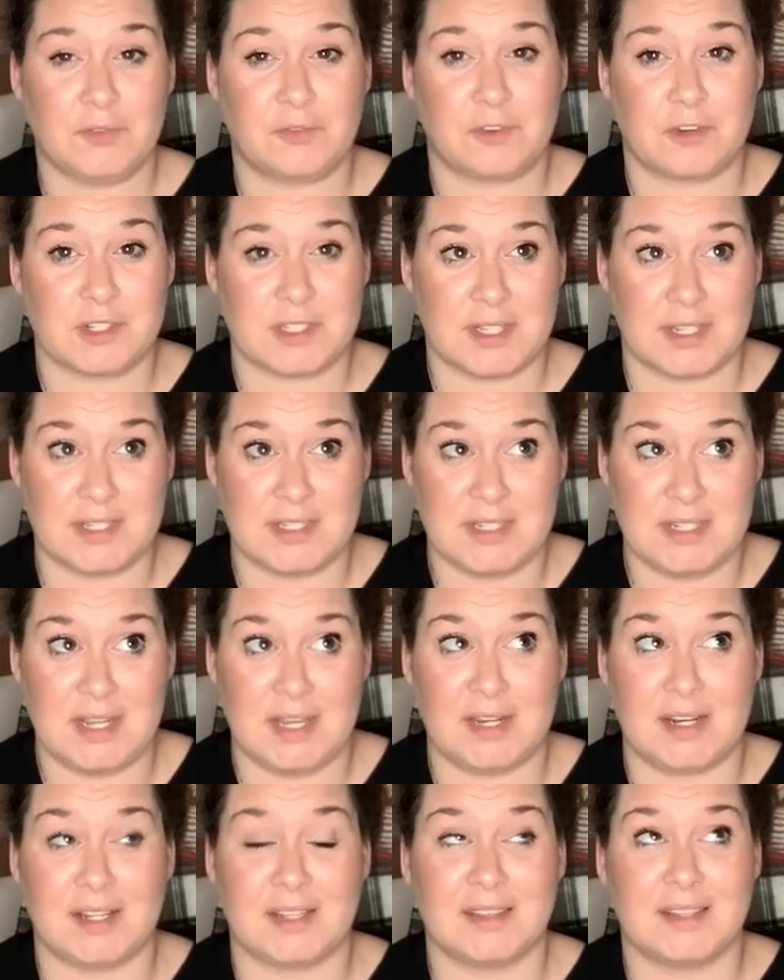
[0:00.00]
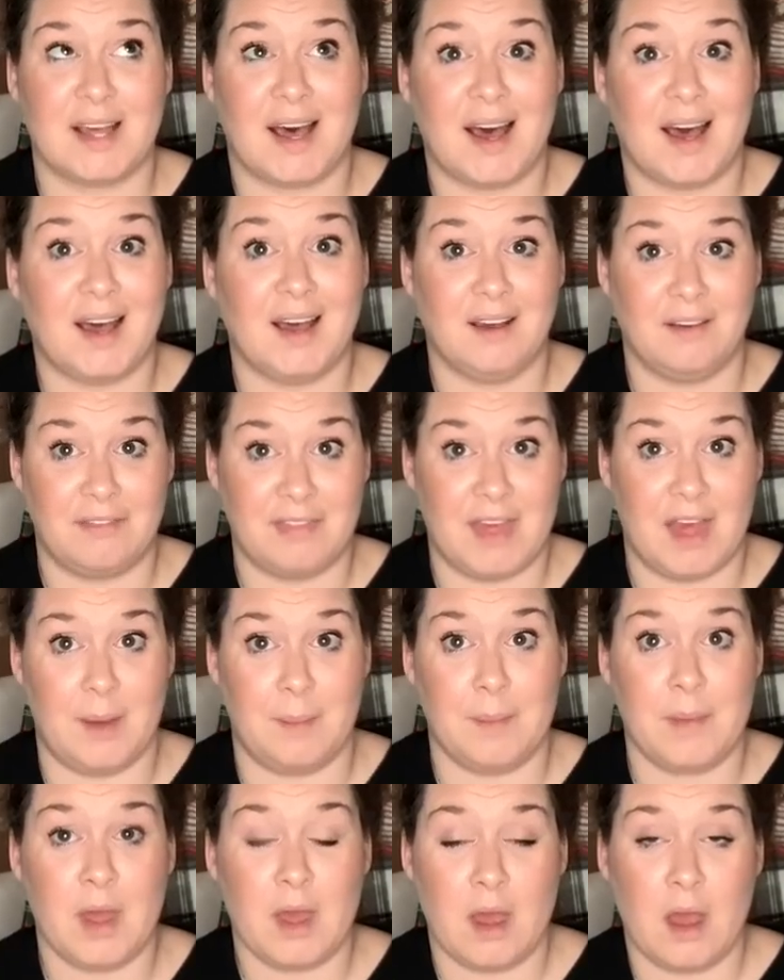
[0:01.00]
for 60 and a lot of
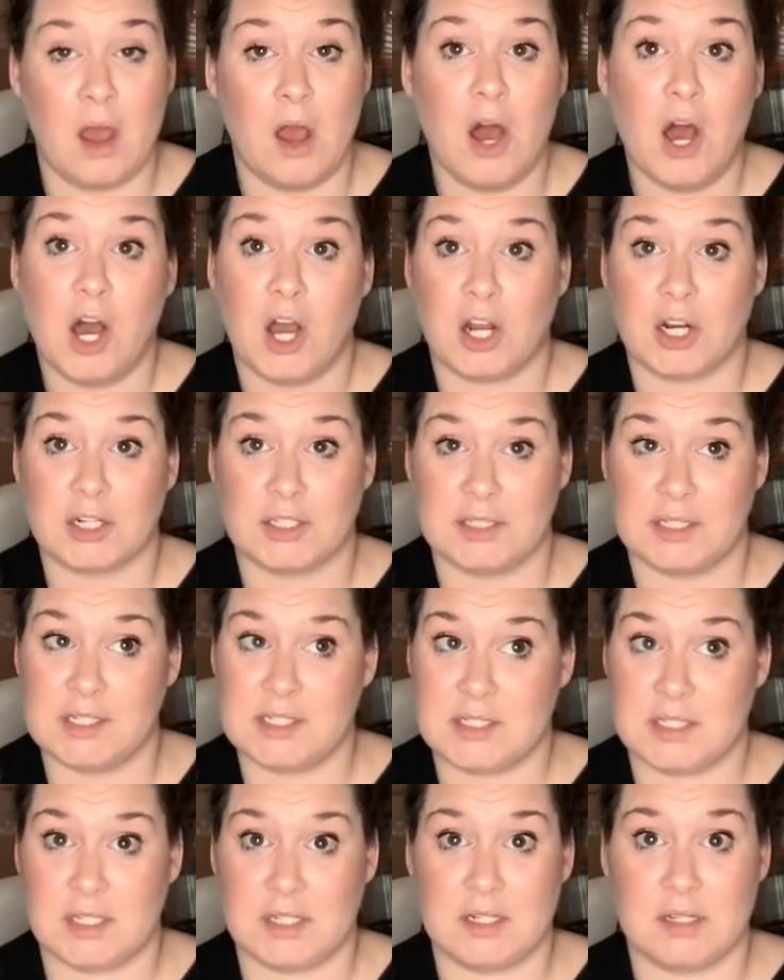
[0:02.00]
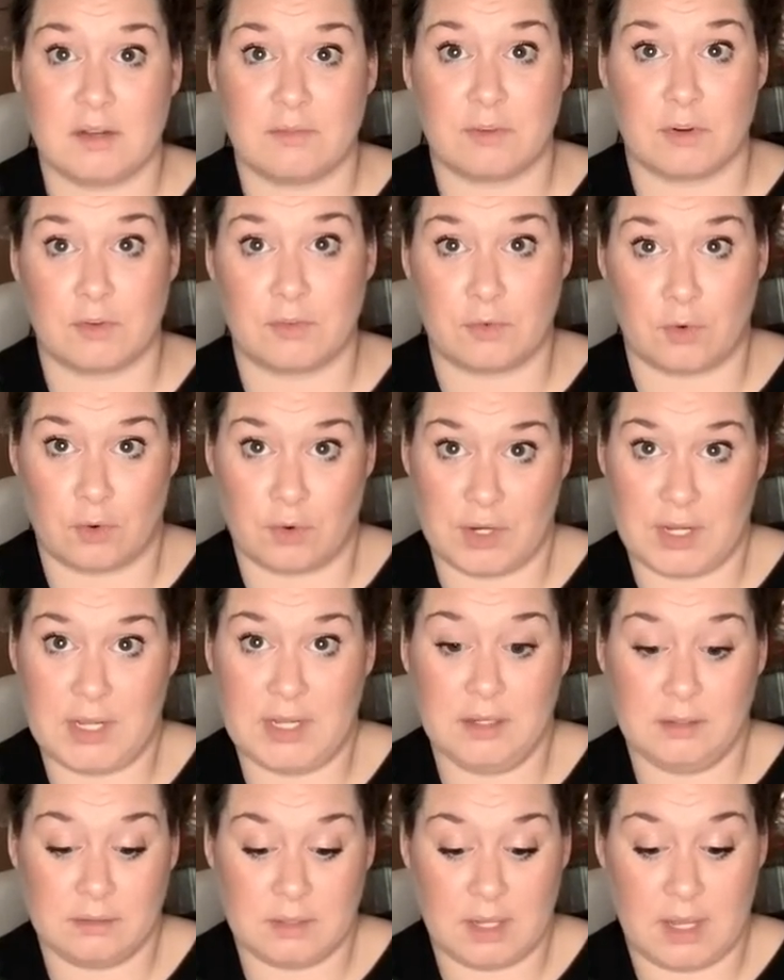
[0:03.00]
them are listed for
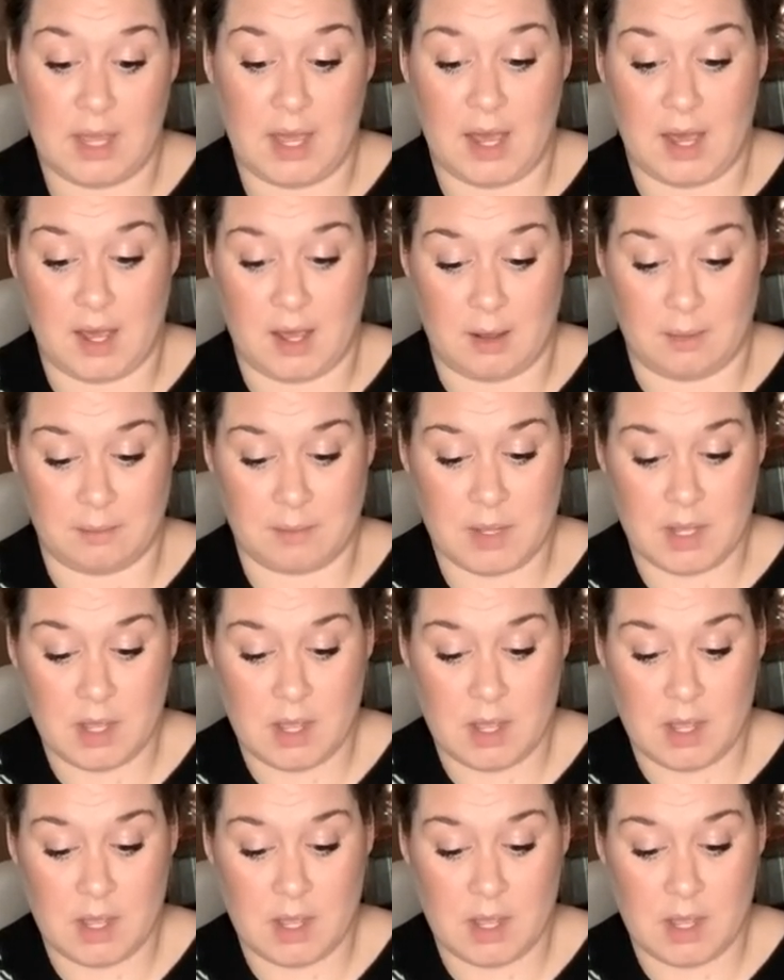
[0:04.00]
40. Um,